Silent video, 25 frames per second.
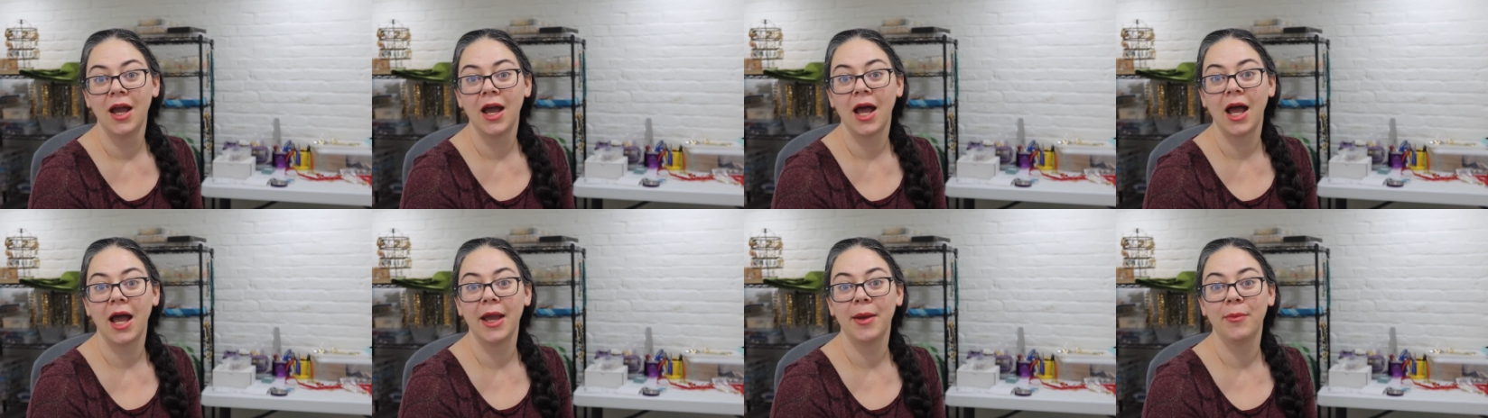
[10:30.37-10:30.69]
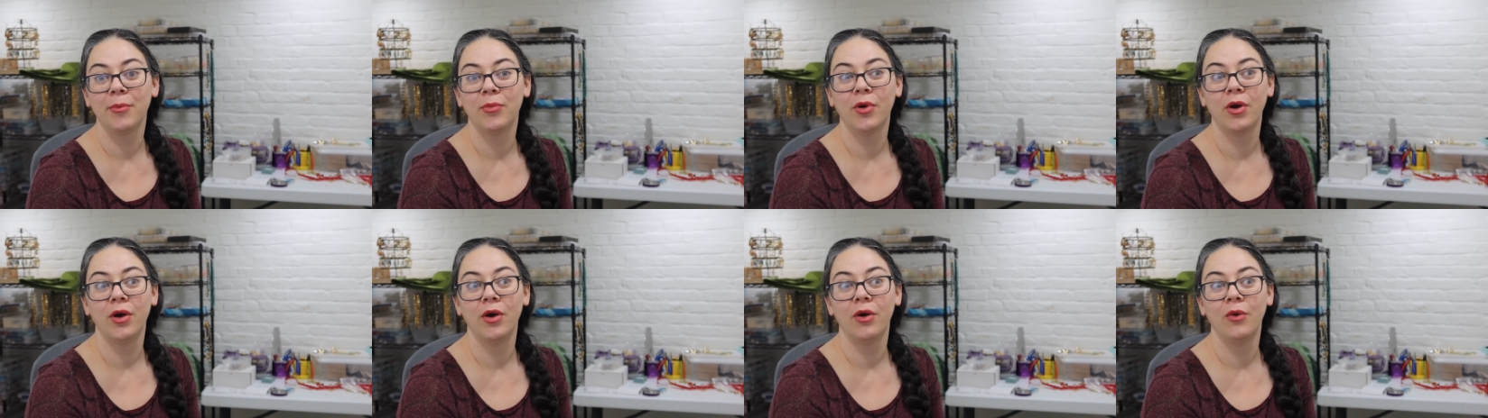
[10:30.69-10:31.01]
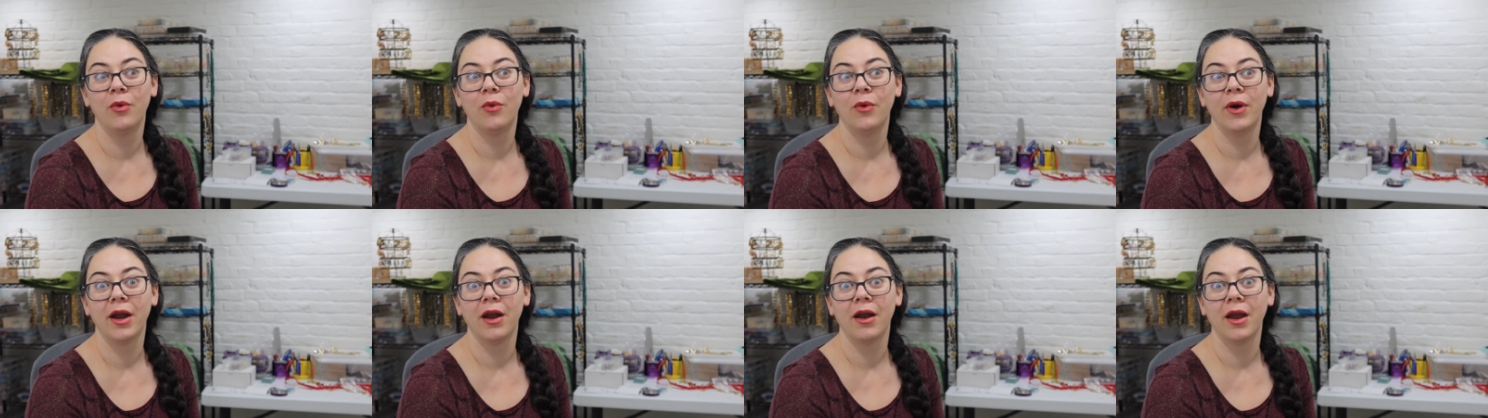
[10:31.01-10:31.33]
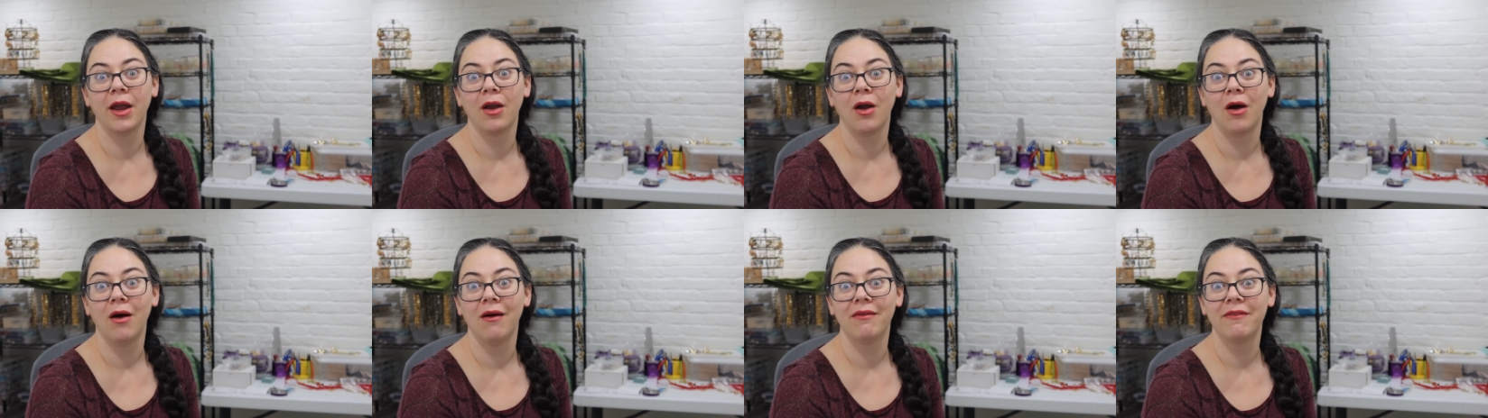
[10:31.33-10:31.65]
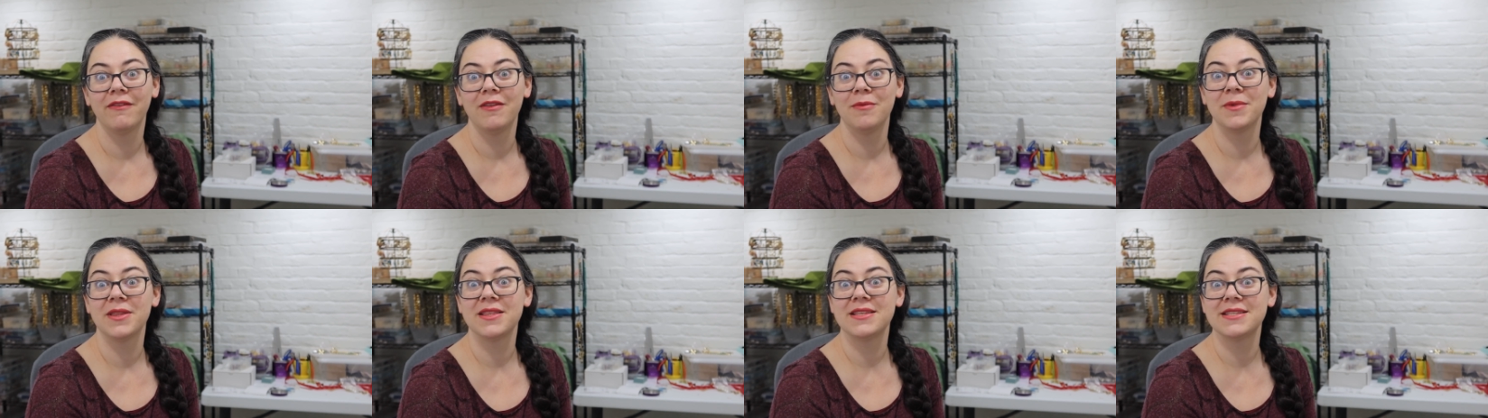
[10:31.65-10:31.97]
I am pro wearing all
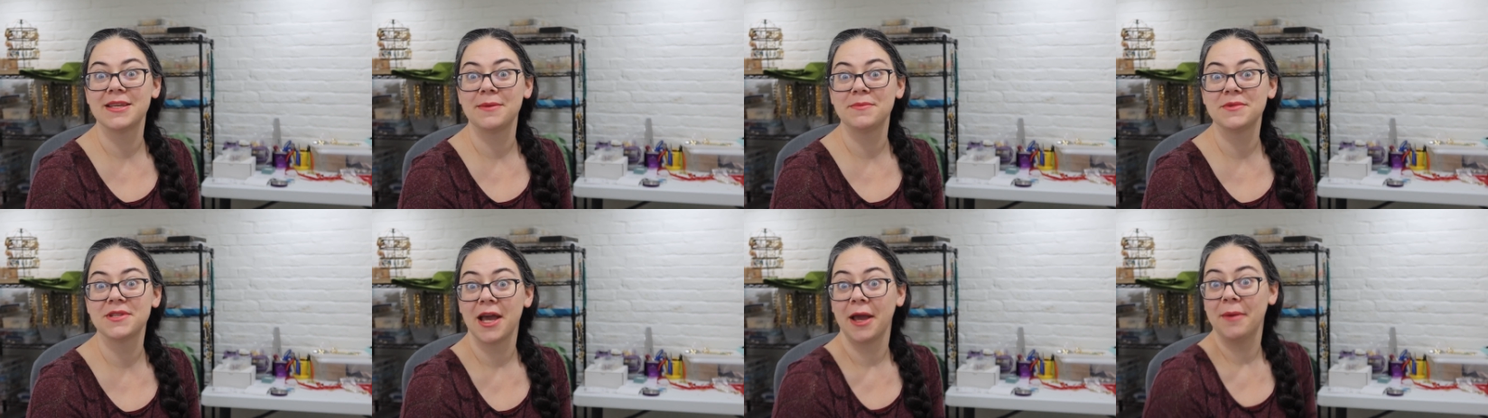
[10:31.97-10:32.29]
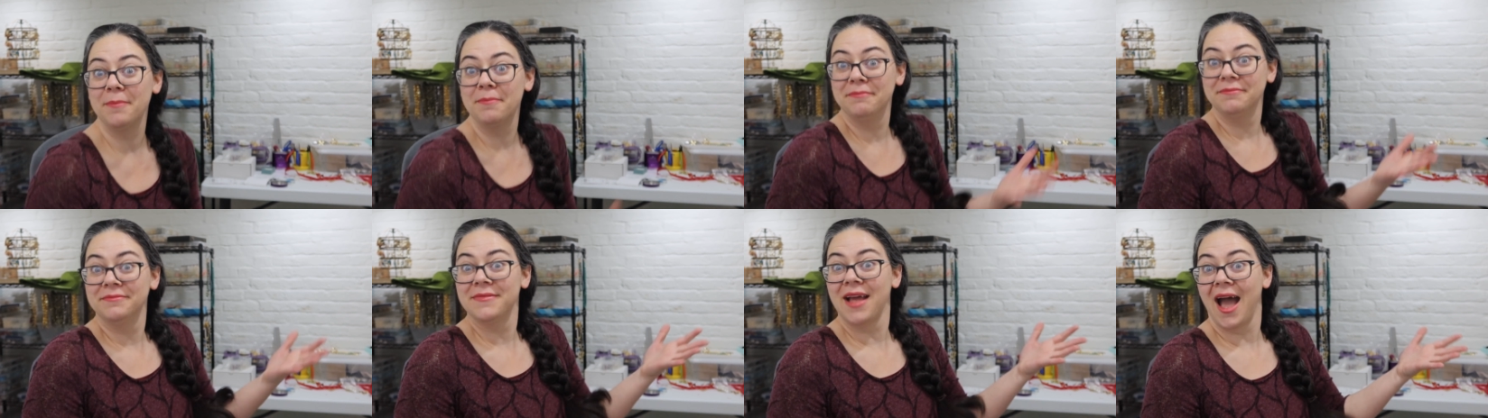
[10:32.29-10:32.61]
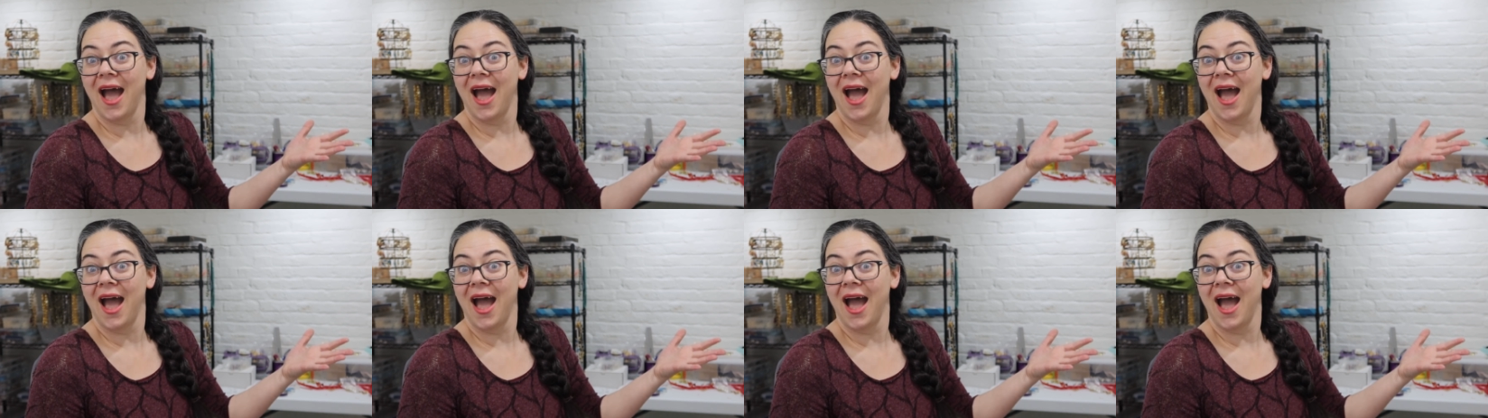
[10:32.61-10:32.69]
of them at the same time.